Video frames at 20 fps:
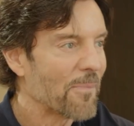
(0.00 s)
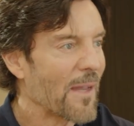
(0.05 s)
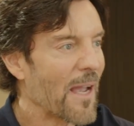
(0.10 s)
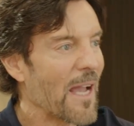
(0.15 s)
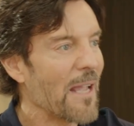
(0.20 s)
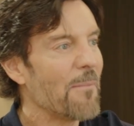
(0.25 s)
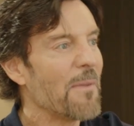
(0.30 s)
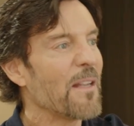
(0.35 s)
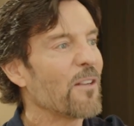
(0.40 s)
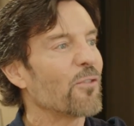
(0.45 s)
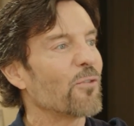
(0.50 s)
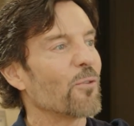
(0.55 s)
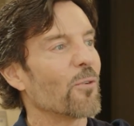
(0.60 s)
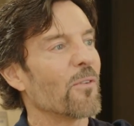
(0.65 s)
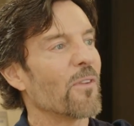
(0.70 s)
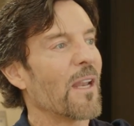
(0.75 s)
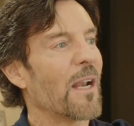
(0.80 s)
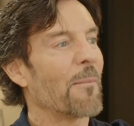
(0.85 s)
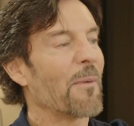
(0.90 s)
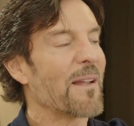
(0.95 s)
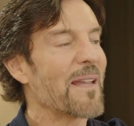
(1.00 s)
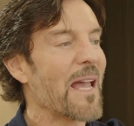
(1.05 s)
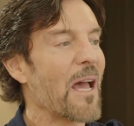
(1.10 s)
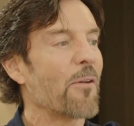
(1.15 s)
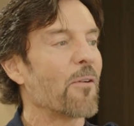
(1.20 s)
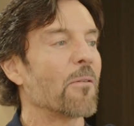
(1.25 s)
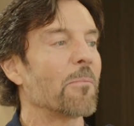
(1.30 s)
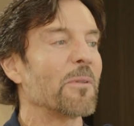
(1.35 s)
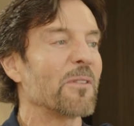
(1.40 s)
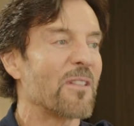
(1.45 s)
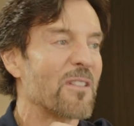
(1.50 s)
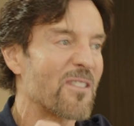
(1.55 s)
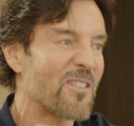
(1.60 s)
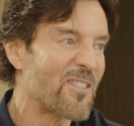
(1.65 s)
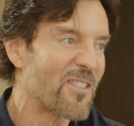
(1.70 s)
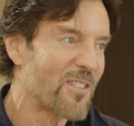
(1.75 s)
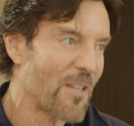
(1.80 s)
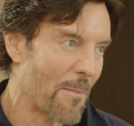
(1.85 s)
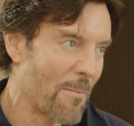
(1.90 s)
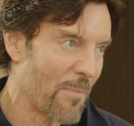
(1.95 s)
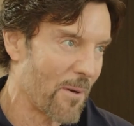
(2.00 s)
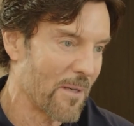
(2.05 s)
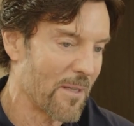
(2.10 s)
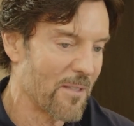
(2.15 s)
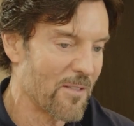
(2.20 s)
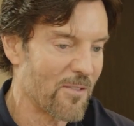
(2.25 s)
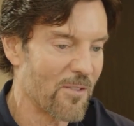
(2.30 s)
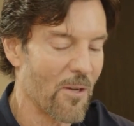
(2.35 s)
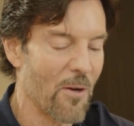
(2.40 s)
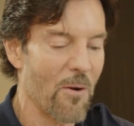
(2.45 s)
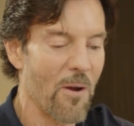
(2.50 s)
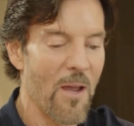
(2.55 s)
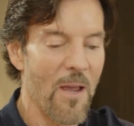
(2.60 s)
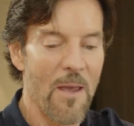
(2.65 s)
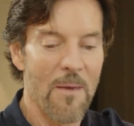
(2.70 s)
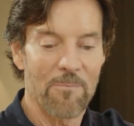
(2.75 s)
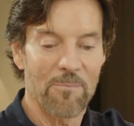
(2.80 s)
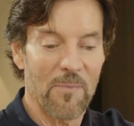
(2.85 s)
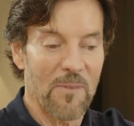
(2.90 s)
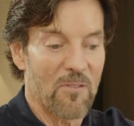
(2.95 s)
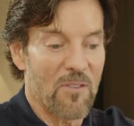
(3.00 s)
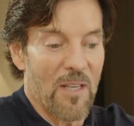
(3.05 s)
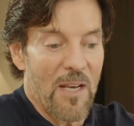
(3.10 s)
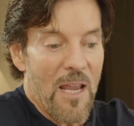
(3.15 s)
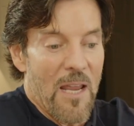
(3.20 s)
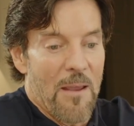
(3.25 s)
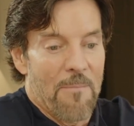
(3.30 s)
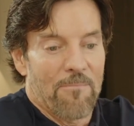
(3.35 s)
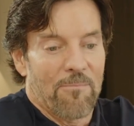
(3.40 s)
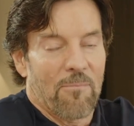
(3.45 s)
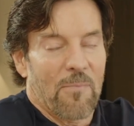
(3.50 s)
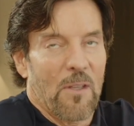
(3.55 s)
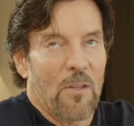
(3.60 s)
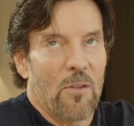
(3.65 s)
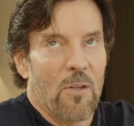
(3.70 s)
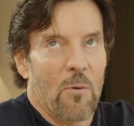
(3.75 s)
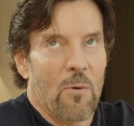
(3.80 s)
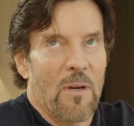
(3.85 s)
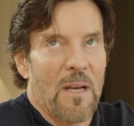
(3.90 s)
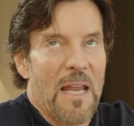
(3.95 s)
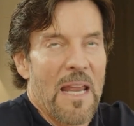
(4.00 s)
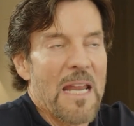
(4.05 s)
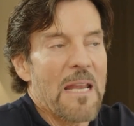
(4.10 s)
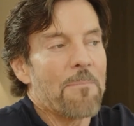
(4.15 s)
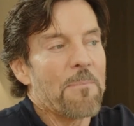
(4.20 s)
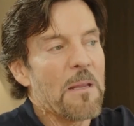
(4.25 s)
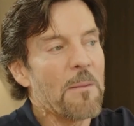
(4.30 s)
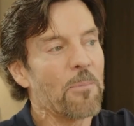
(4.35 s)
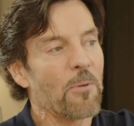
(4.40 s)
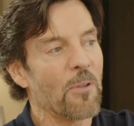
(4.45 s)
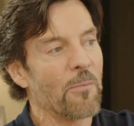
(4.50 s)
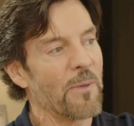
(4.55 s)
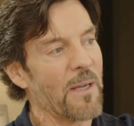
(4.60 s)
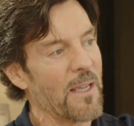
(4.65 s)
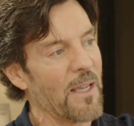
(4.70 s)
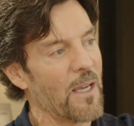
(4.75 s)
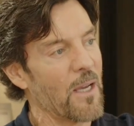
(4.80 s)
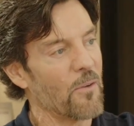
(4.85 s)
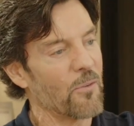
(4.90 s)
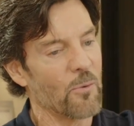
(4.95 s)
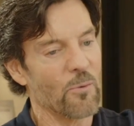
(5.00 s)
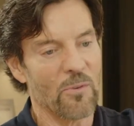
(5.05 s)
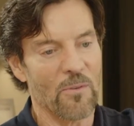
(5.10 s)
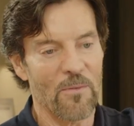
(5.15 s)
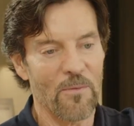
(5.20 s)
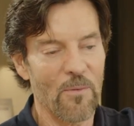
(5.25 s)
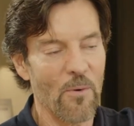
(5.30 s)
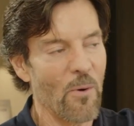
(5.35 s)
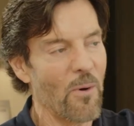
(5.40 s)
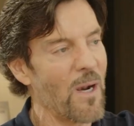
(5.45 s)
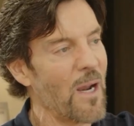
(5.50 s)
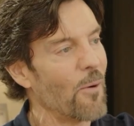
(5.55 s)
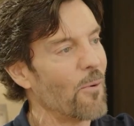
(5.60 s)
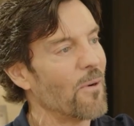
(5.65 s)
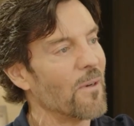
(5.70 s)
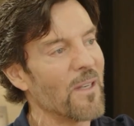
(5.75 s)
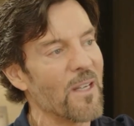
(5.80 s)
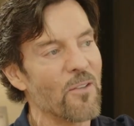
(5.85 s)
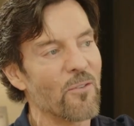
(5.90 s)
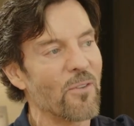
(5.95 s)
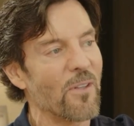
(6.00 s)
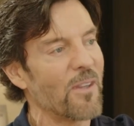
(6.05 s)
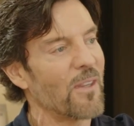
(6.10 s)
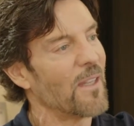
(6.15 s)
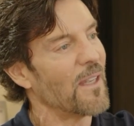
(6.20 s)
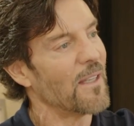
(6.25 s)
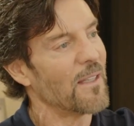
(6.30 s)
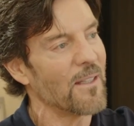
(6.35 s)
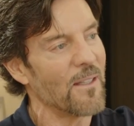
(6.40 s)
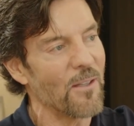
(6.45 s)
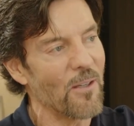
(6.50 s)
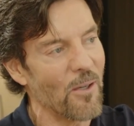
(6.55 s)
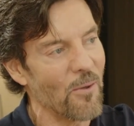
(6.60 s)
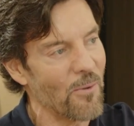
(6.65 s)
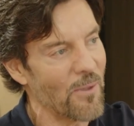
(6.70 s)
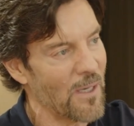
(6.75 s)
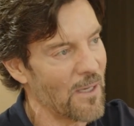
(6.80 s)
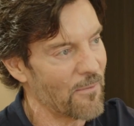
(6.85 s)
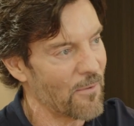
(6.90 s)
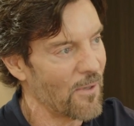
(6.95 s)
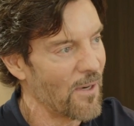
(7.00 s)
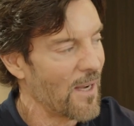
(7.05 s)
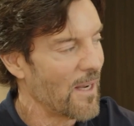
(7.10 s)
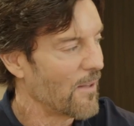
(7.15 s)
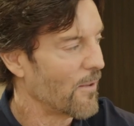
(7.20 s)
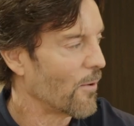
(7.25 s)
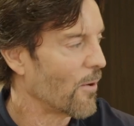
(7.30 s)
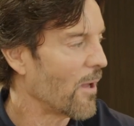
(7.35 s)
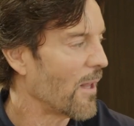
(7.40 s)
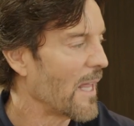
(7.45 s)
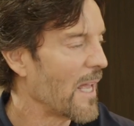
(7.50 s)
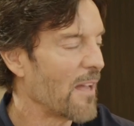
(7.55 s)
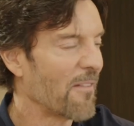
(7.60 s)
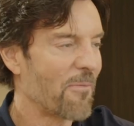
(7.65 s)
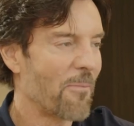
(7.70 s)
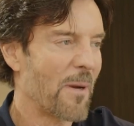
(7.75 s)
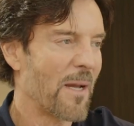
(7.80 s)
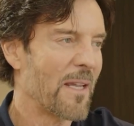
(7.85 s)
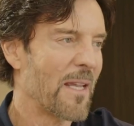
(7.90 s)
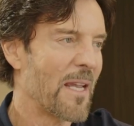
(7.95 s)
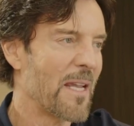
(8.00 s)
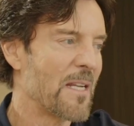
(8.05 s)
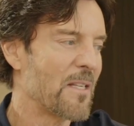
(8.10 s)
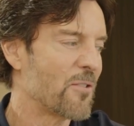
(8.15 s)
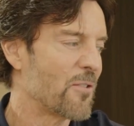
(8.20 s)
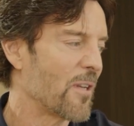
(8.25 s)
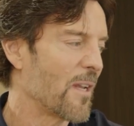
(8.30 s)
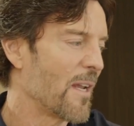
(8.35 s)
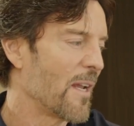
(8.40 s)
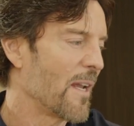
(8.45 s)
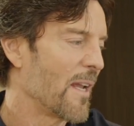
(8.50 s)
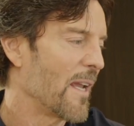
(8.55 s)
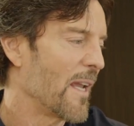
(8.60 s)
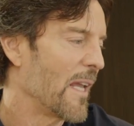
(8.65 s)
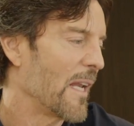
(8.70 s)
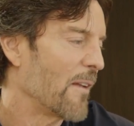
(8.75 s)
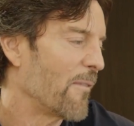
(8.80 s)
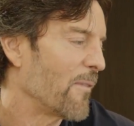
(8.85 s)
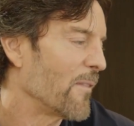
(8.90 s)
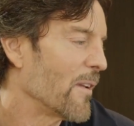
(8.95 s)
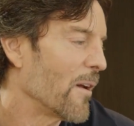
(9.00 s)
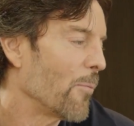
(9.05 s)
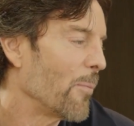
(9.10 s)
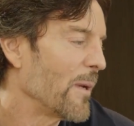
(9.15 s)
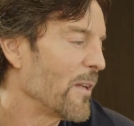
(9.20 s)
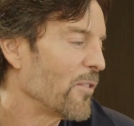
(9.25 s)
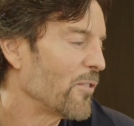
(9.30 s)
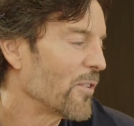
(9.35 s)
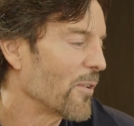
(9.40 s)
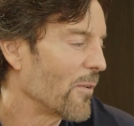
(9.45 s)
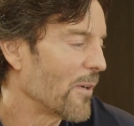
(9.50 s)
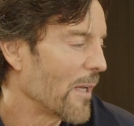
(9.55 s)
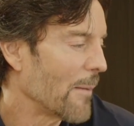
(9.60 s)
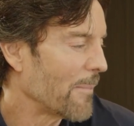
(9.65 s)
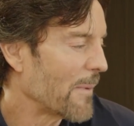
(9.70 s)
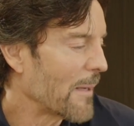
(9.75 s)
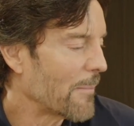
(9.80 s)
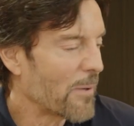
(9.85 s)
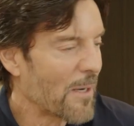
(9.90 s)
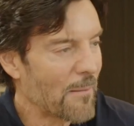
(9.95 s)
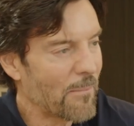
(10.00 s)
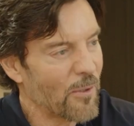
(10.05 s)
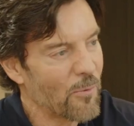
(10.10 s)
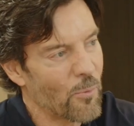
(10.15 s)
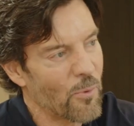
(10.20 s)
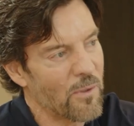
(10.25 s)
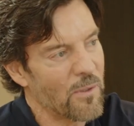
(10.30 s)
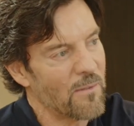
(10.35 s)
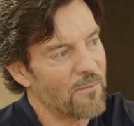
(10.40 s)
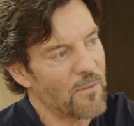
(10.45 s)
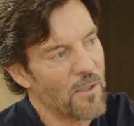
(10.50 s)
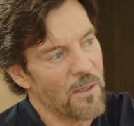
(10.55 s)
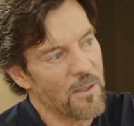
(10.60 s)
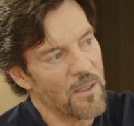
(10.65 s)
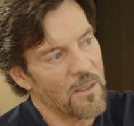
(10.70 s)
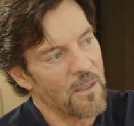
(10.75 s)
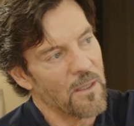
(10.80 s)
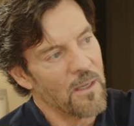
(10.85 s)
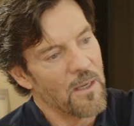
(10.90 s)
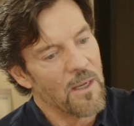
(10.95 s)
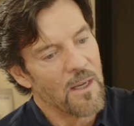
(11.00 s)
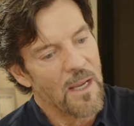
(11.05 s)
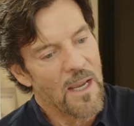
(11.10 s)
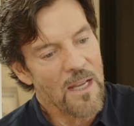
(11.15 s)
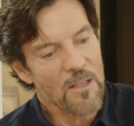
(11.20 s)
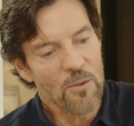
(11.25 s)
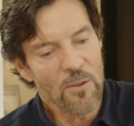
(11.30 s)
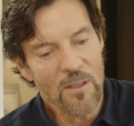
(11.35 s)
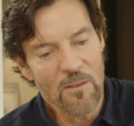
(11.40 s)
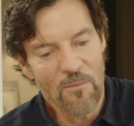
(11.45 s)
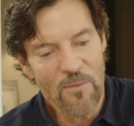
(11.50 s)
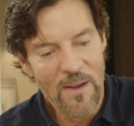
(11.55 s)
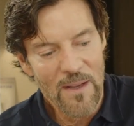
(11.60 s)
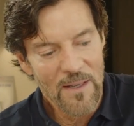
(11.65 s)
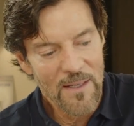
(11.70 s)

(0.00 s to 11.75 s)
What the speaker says: I make sure that I'm accountable to somebody. So today, there were 8 people at my house. It was a 4-hour ninja thing, whatever. They're all half my age. And if nobody showed up, I probably wouldn't have done it. And you can find